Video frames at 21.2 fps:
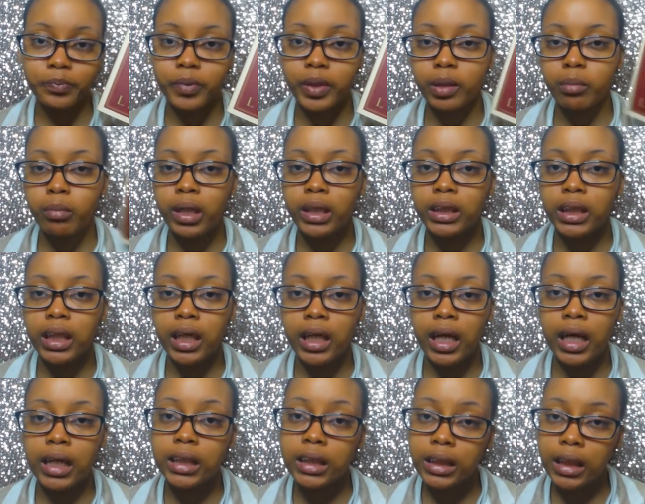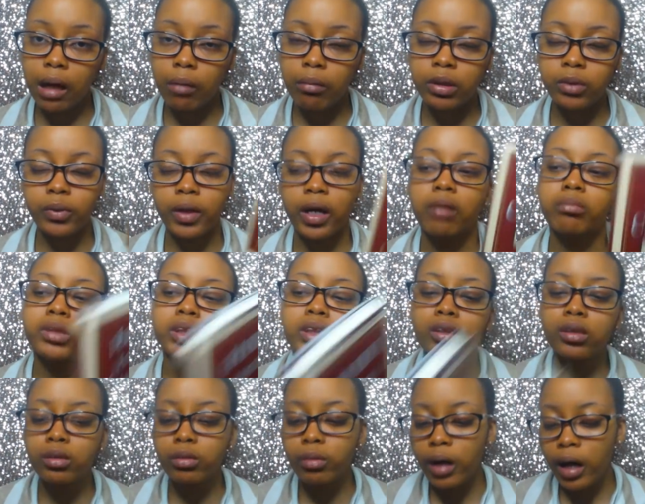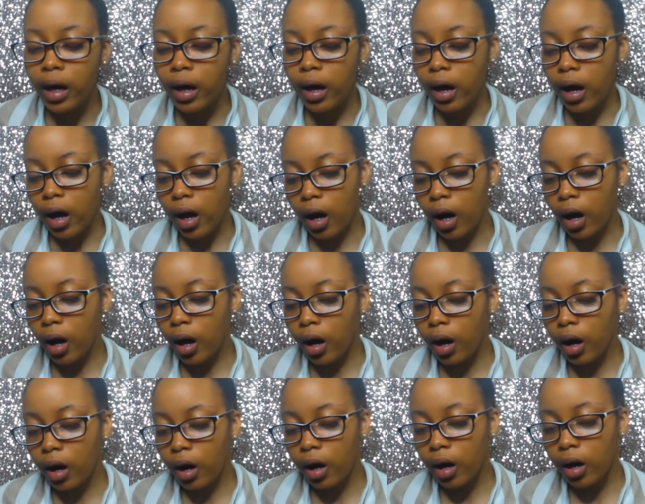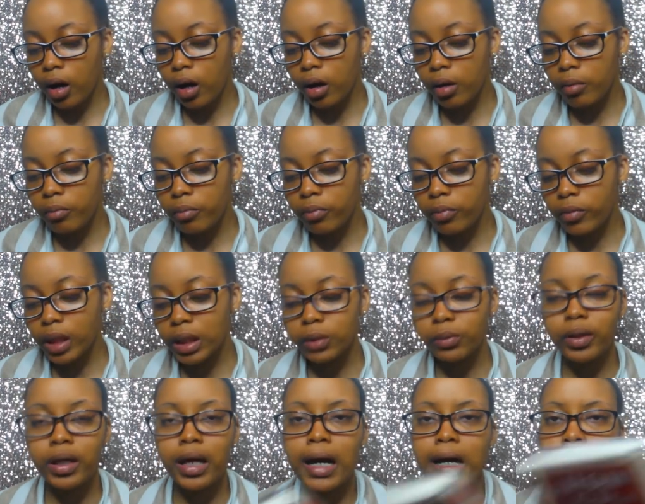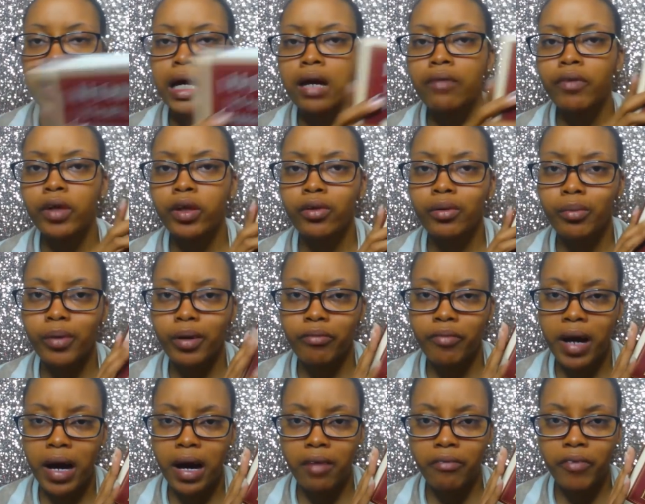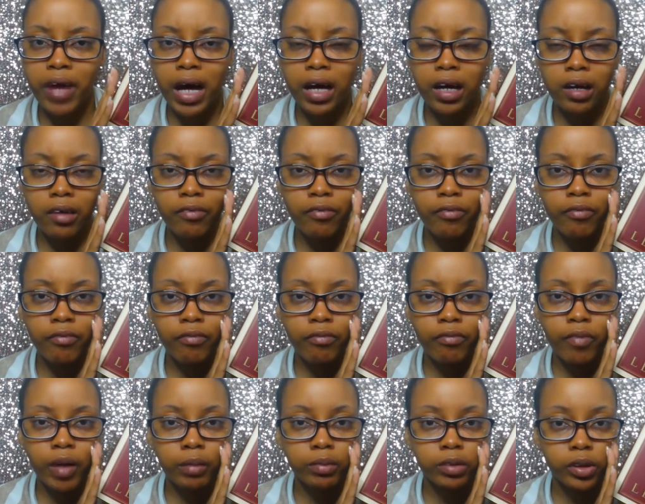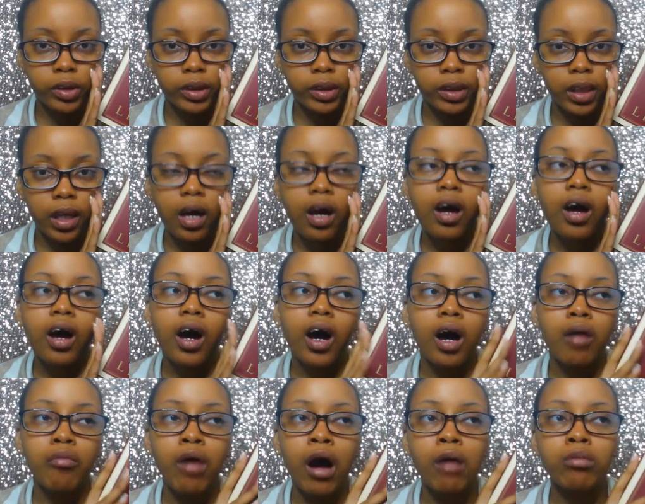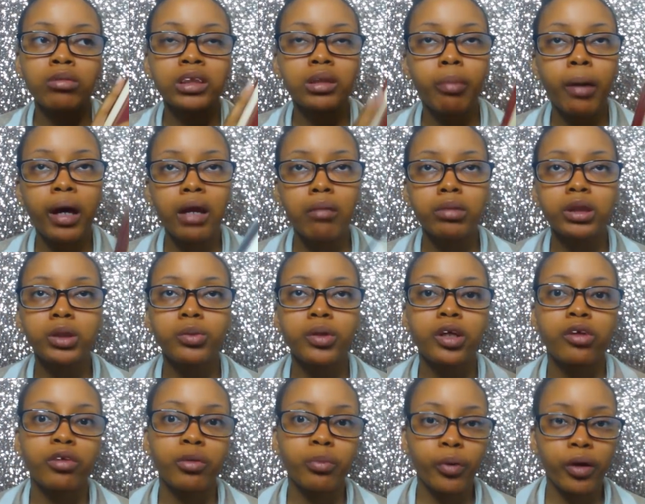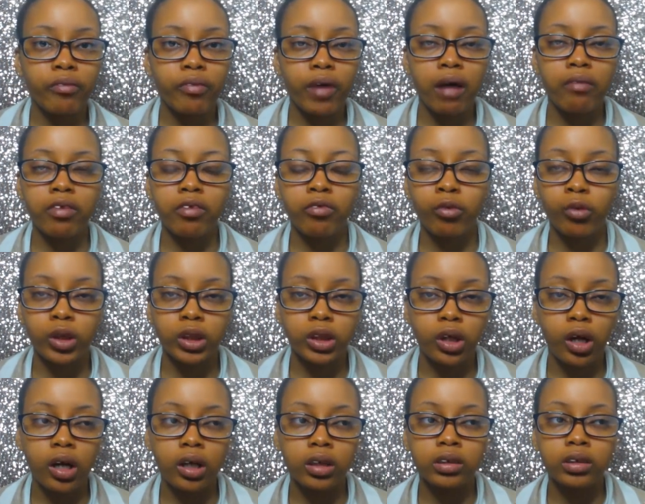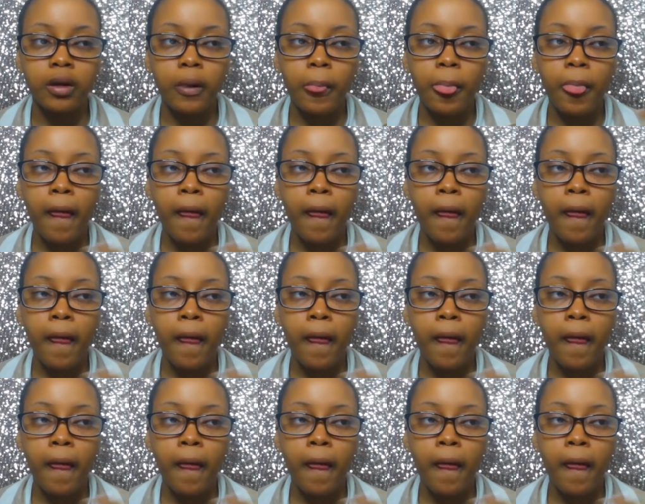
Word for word: pretty much. And I did tab this one up too. Um, this one I gave a 3.5 out of 5 stars. Um, I was debating between a 3.5 and a 4 stars,